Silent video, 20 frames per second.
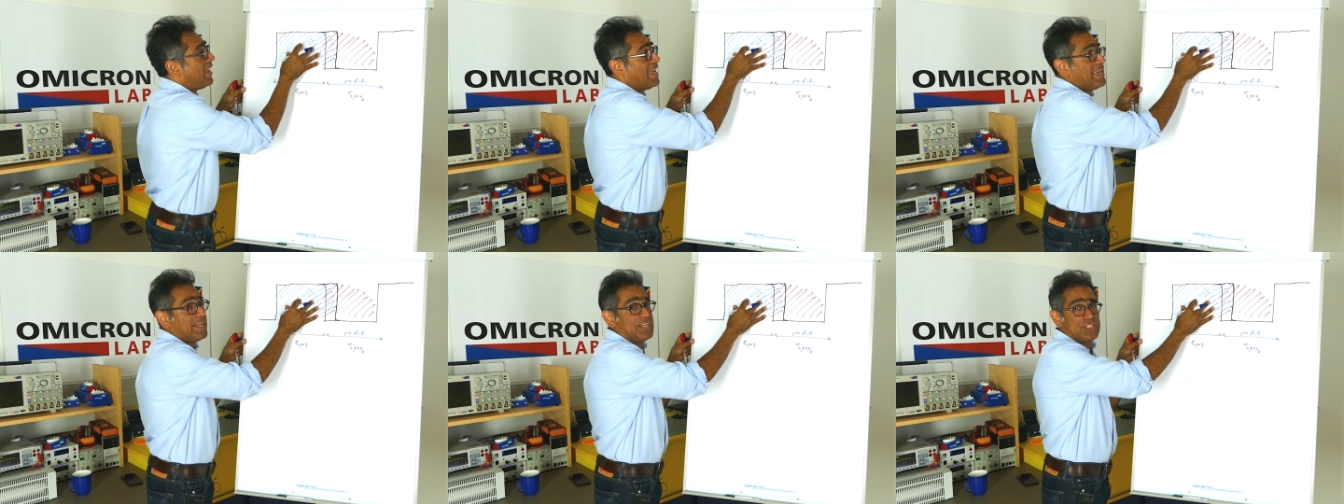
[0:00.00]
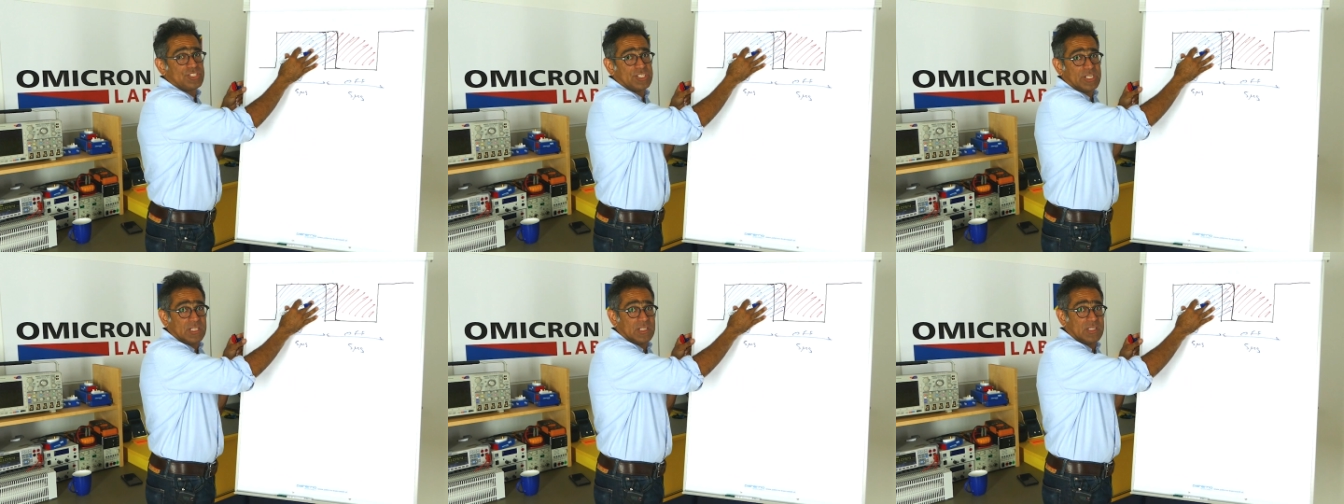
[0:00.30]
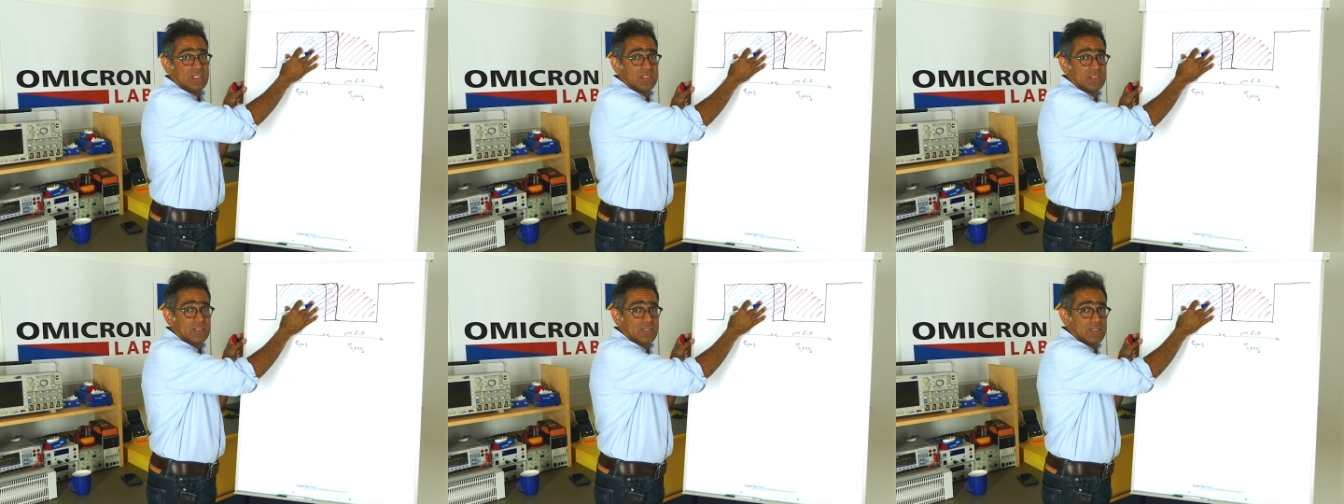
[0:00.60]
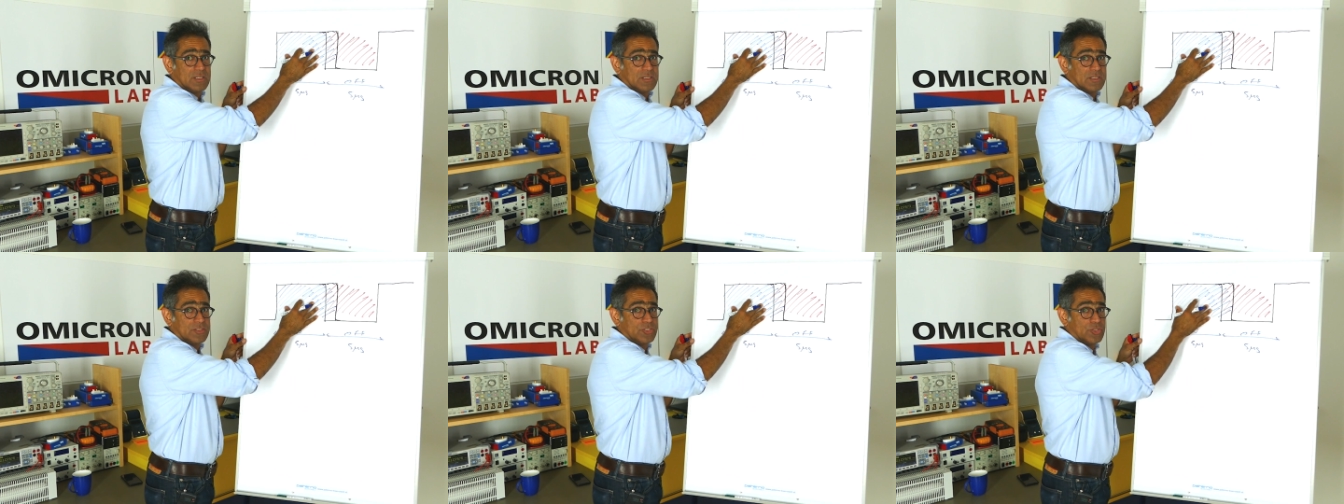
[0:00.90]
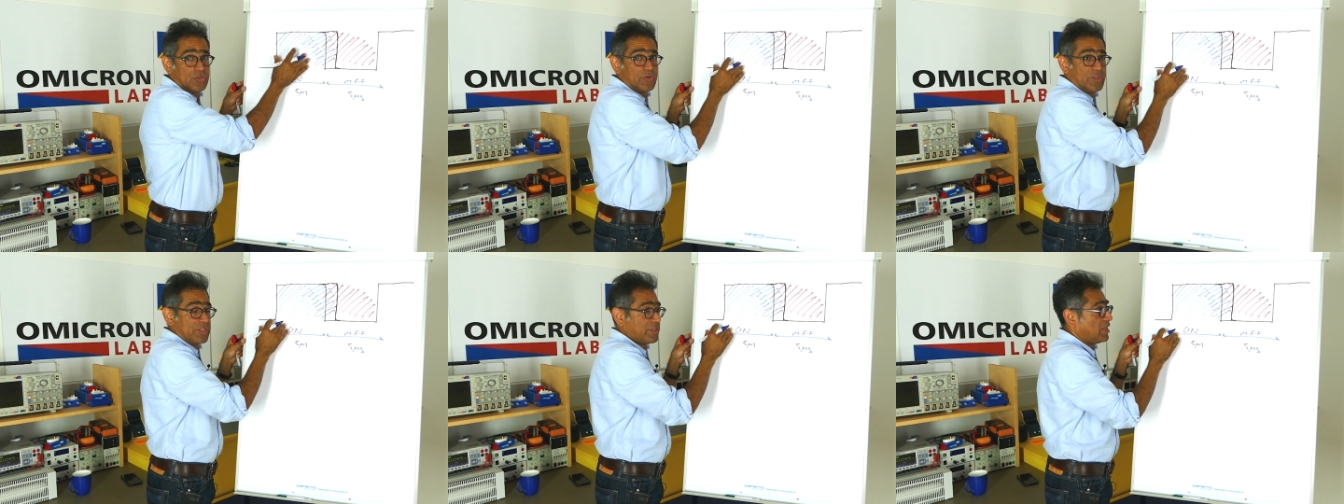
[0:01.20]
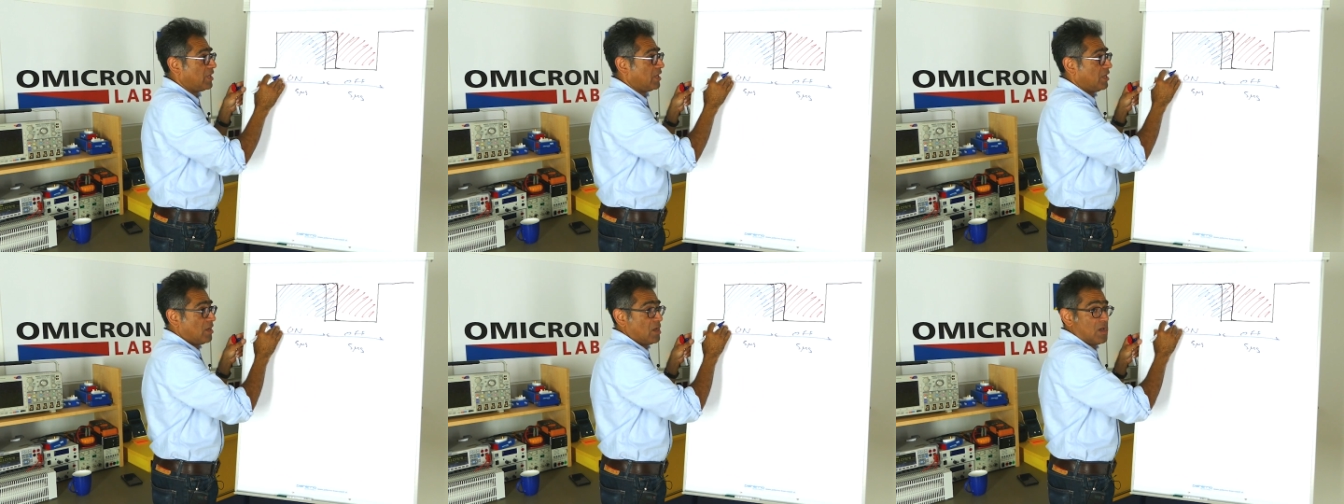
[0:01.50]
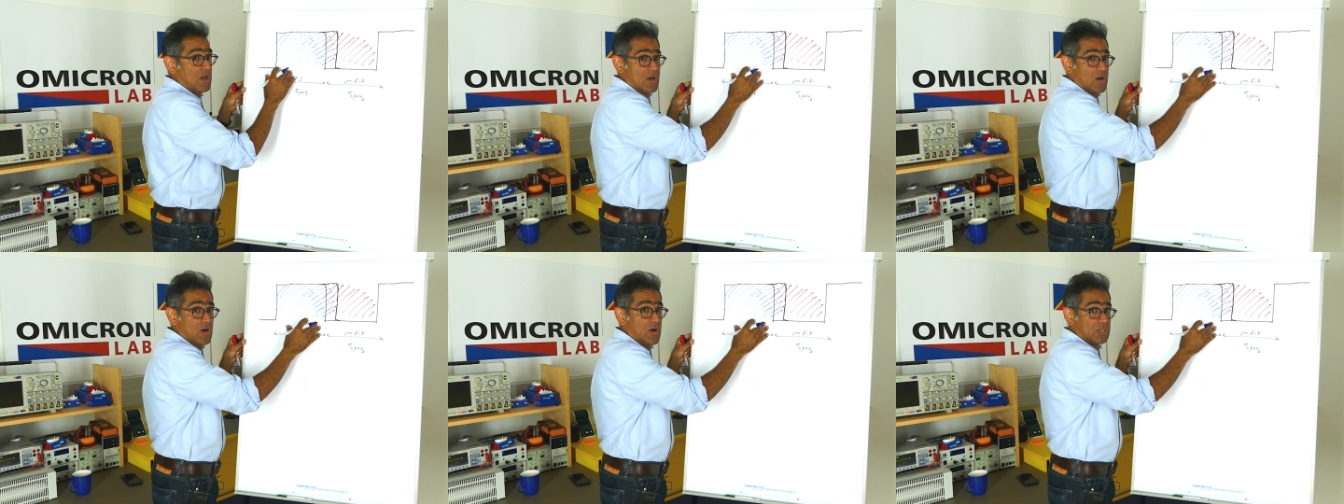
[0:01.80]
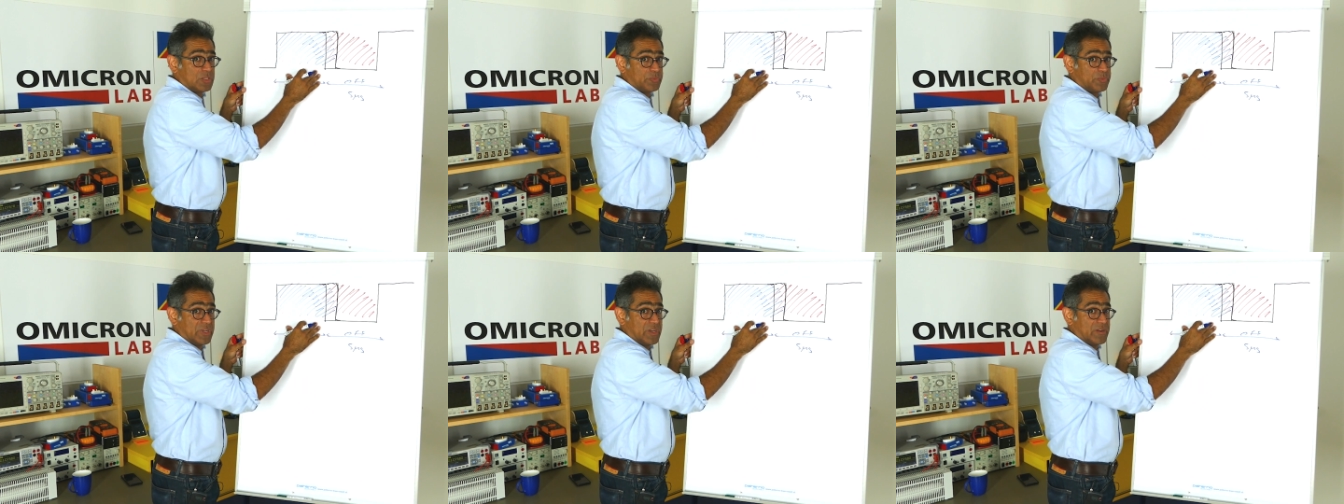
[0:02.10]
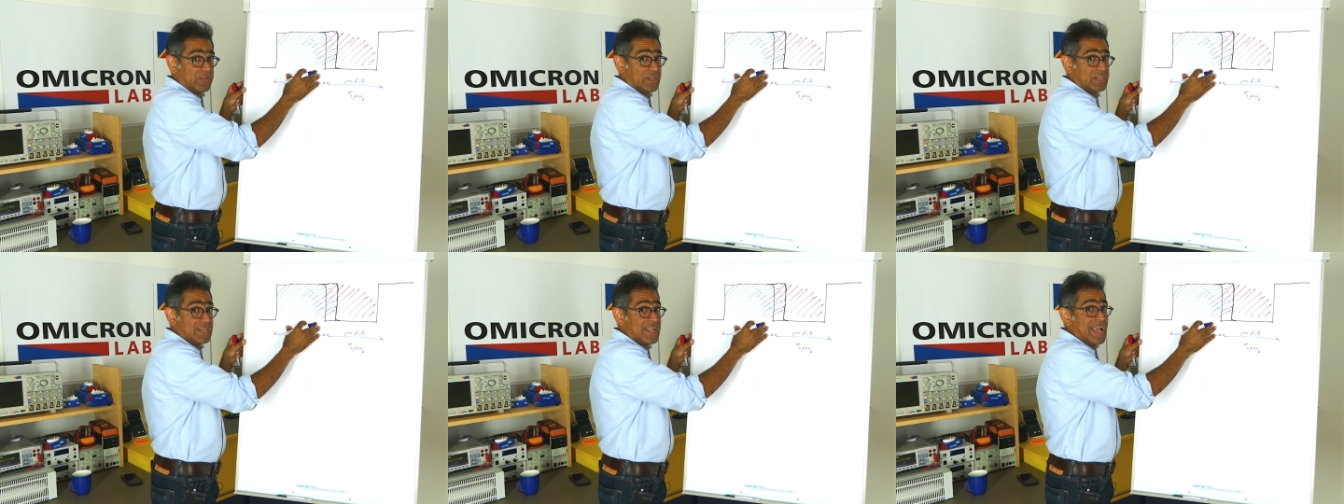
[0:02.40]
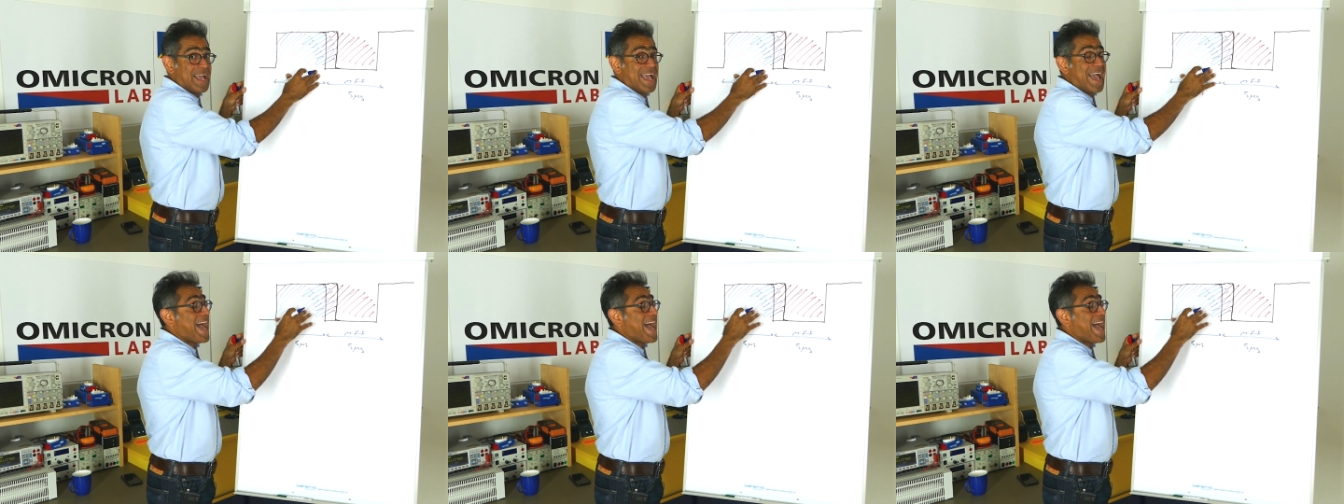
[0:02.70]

energy during the on period.